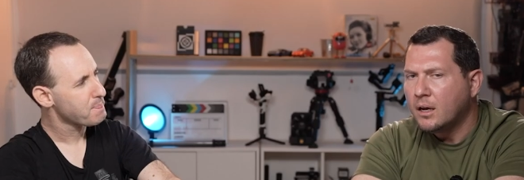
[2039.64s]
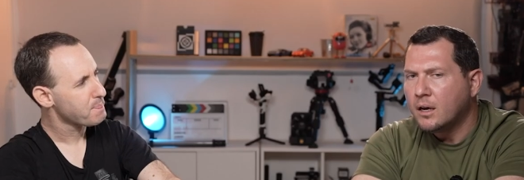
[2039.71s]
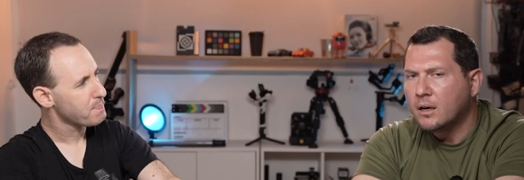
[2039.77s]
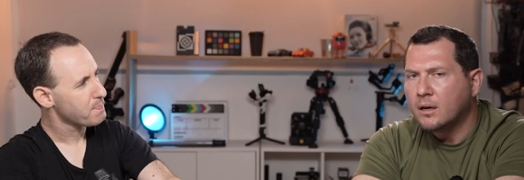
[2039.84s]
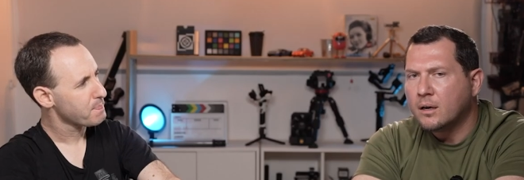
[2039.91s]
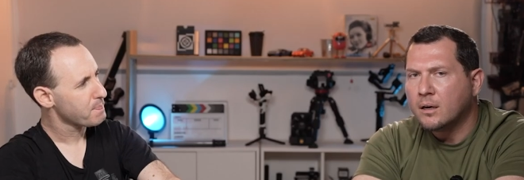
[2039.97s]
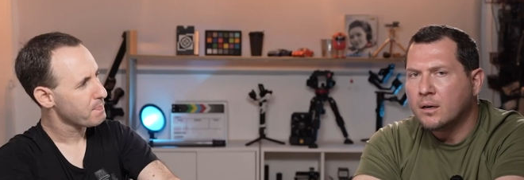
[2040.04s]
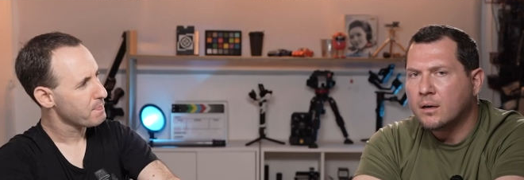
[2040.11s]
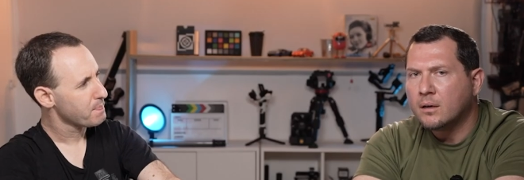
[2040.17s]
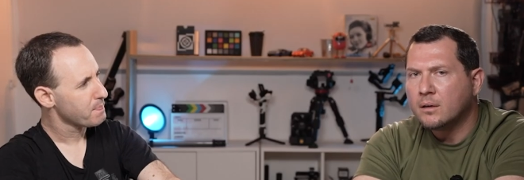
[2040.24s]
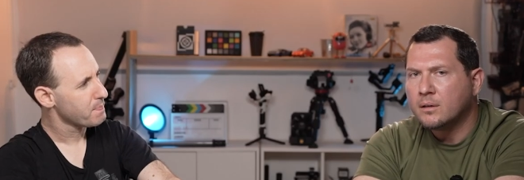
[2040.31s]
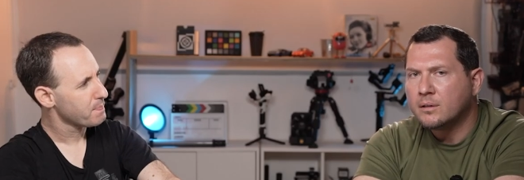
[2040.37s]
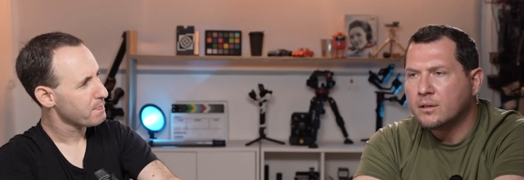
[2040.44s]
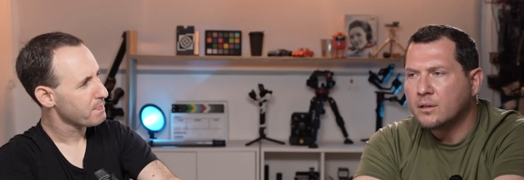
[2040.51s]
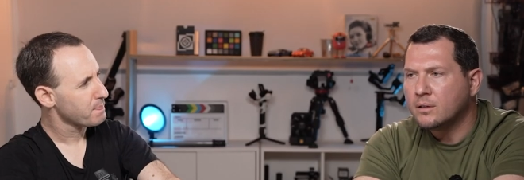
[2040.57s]

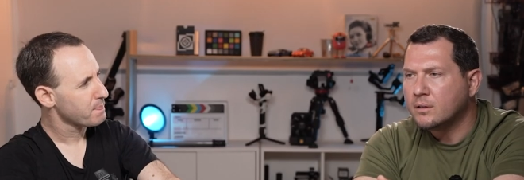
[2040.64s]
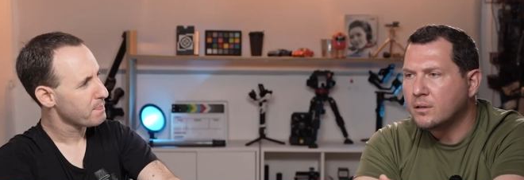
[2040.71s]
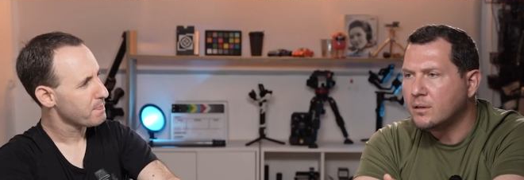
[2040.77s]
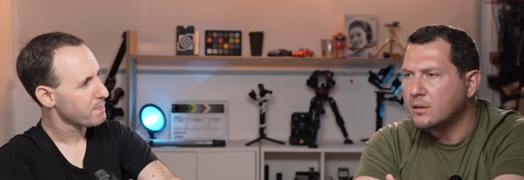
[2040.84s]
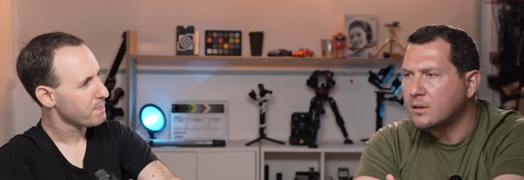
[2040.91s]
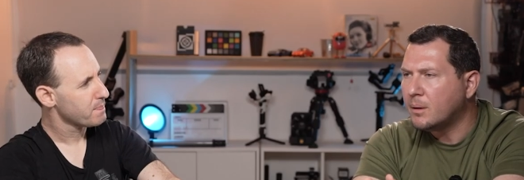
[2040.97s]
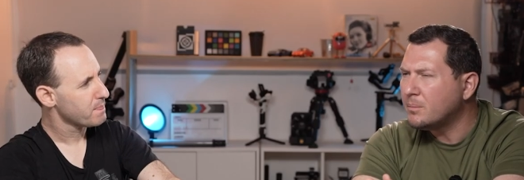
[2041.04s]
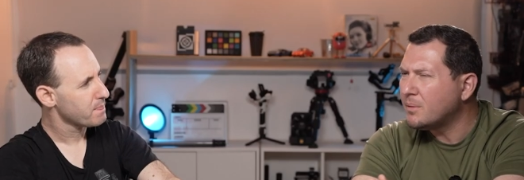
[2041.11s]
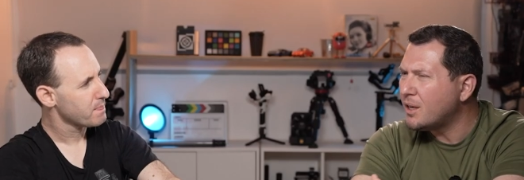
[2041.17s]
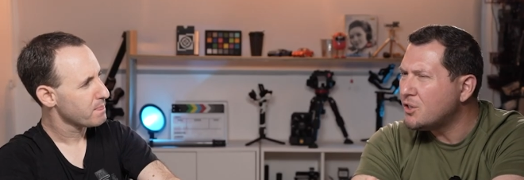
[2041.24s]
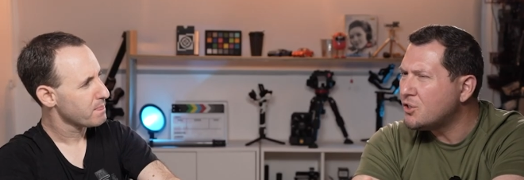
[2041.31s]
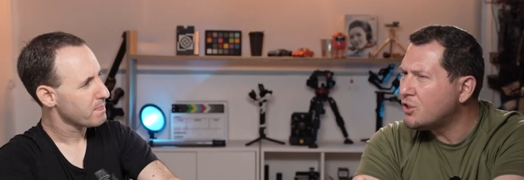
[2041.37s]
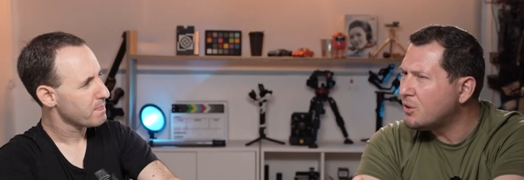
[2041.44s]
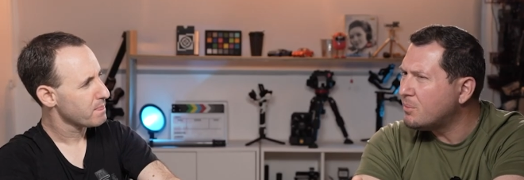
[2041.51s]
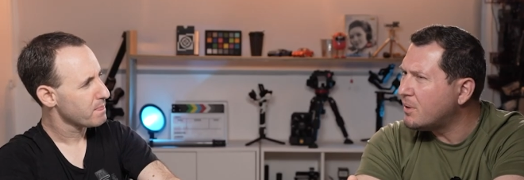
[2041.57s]
Speaker 1: Uh, the the I'm
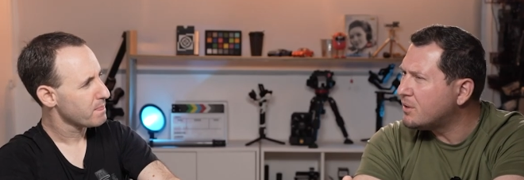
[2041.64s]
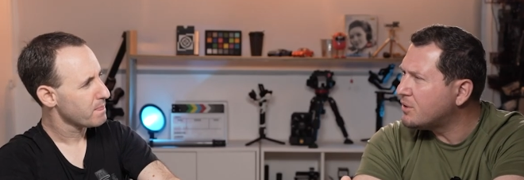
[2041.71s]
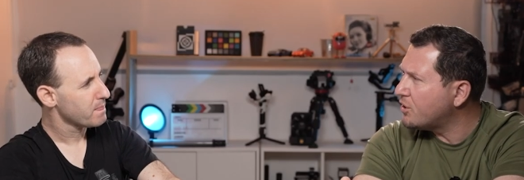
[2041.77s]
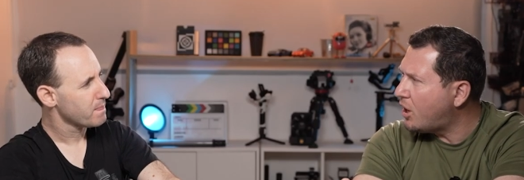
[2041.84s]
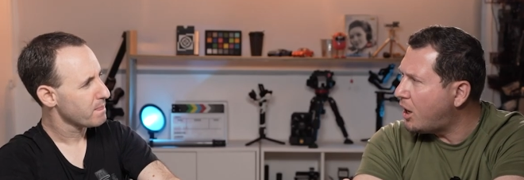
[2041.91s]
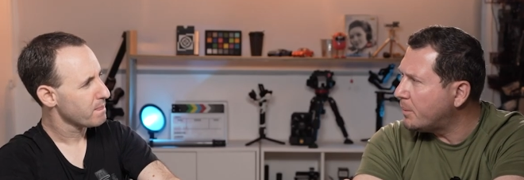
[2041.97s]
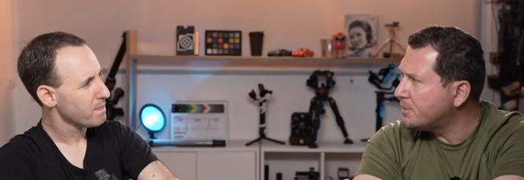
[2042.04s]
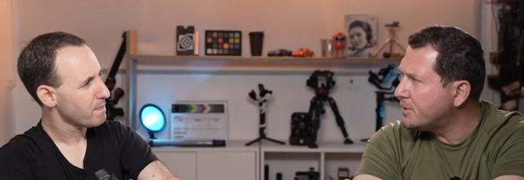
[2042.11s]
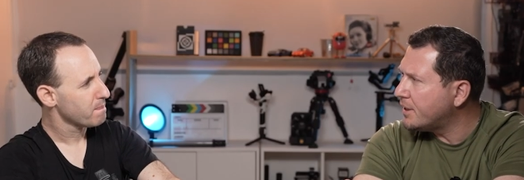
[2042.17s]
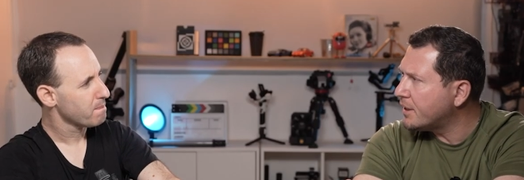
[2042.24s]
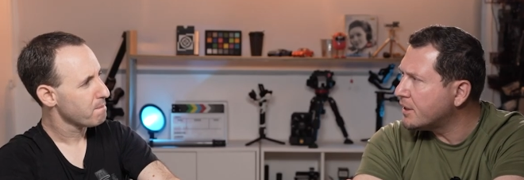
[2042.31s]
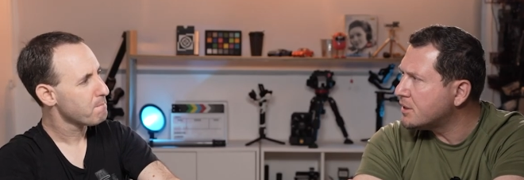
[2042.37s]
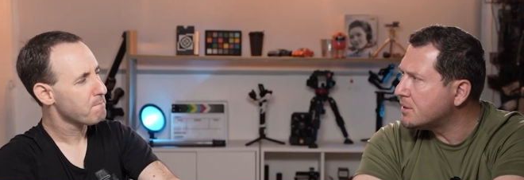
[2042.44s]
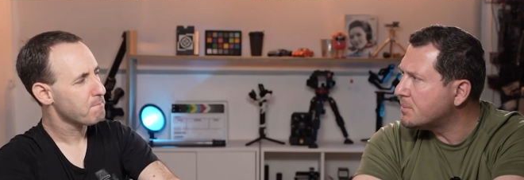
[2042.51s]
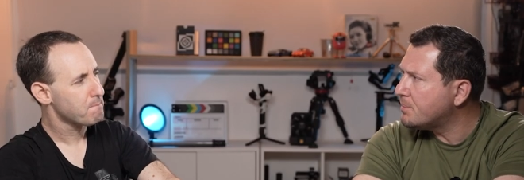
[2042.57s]
not sure about the
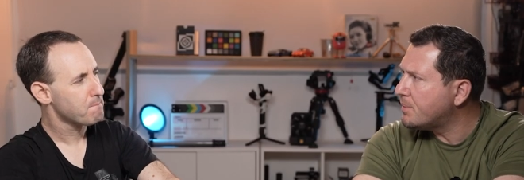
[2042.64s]
optics,